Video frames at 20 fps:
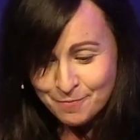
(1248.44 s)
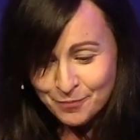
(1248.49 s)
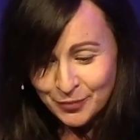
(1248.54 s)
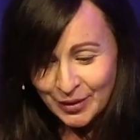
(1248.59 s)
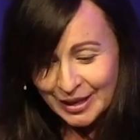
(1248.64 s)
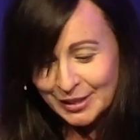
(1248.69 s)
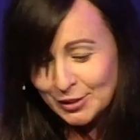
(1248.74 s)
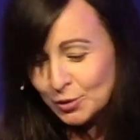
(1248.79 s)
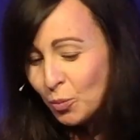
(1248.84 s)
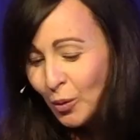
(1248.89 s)

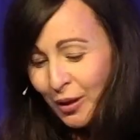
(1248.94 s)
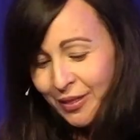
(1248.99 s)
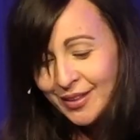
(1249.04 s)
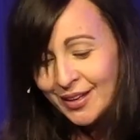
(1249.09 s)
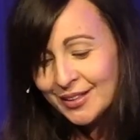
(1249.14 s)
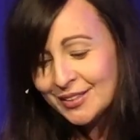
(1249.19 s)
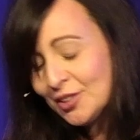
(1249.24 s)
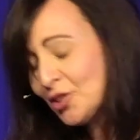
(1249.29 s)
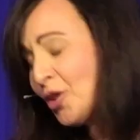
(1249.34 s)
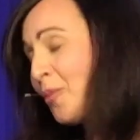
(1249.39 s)
He's with
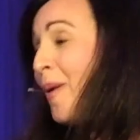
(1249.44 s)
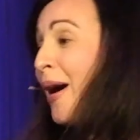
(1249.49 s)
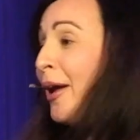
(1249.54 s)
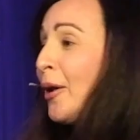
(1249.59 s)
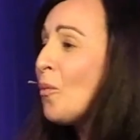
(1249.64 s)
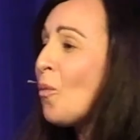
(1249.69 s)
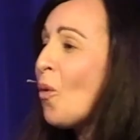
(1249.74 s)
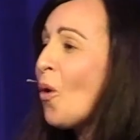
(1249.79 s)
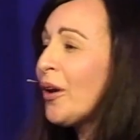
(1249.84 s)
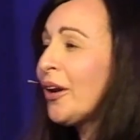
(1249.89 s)
us no matter
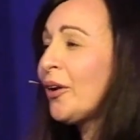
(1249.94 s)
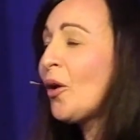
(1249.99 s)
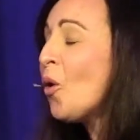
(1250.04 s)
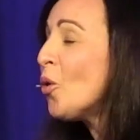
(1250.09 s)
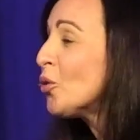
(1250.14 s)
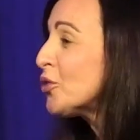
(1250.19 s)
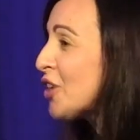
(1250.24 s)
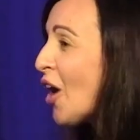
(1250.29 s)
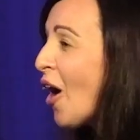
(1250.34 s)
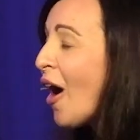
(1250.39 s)
what, at
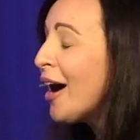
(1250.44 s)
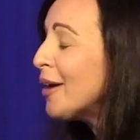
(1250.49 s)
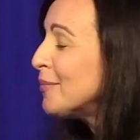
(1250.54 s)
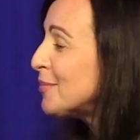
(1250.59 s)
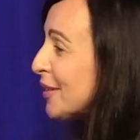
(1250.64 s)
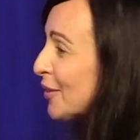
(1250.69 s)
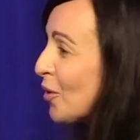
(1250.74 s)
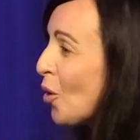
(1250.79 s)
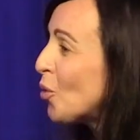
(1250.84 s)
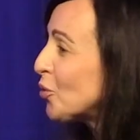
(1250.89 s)
all times,
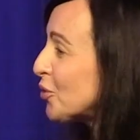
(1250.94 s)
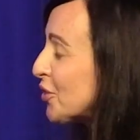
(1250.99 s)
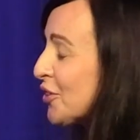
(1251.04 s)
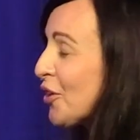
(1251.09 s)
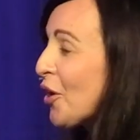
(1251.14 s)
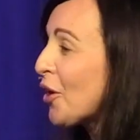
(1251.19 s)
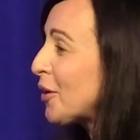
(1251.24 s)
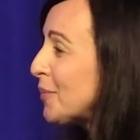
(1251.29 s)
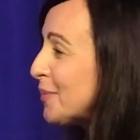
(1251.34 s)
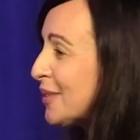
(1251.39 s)
in all
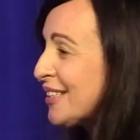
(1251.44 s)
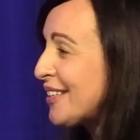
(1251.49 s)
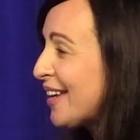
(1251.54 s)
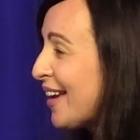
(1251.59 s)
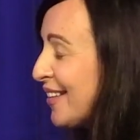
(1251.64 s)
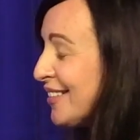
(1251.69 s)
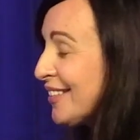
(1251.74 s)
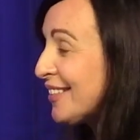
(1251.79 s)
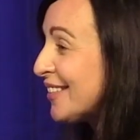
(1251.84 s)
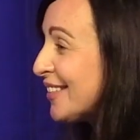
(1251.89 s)

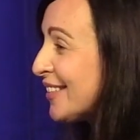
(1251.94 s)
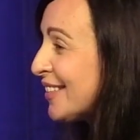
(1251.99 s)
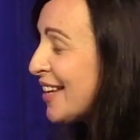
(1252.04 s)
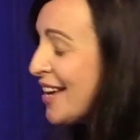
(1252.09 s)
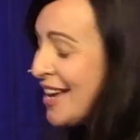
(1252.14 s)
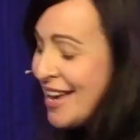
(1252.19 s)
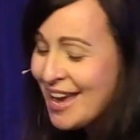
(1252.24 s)
circumstances.